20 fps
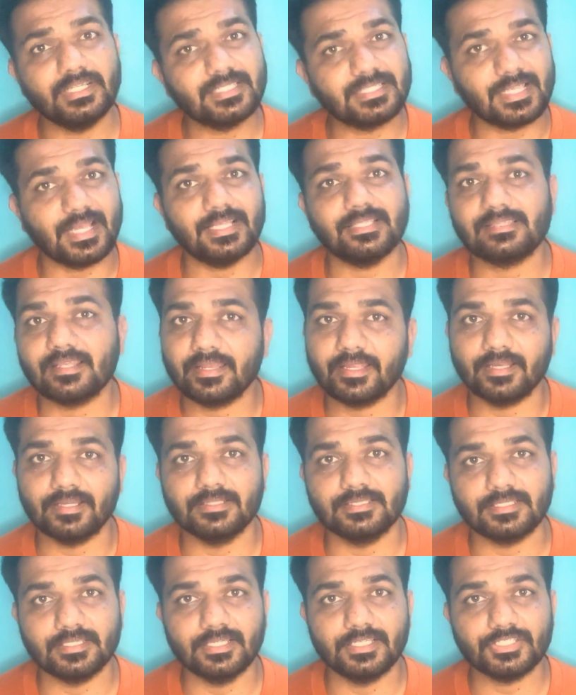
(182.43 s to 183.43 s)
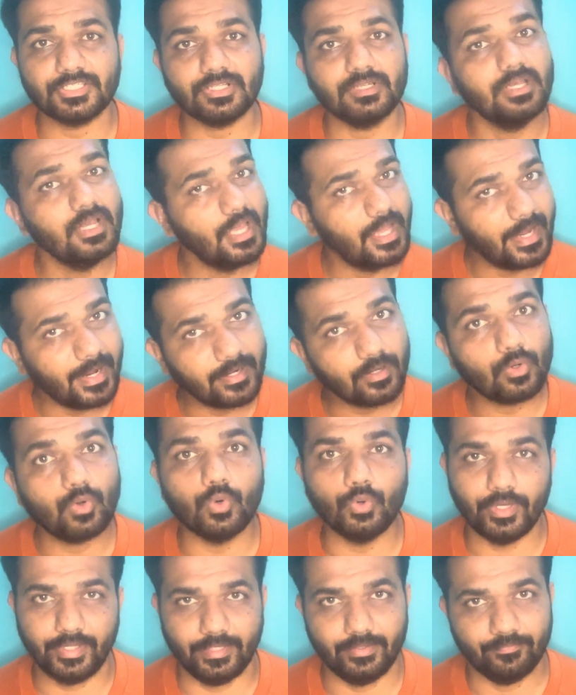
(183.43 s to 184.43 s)
SAS reconciliation and
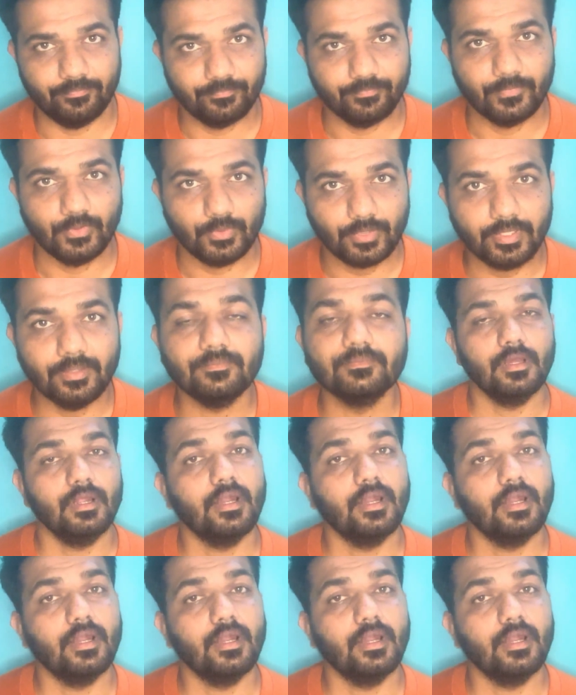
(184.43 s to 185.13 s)
coding, okay.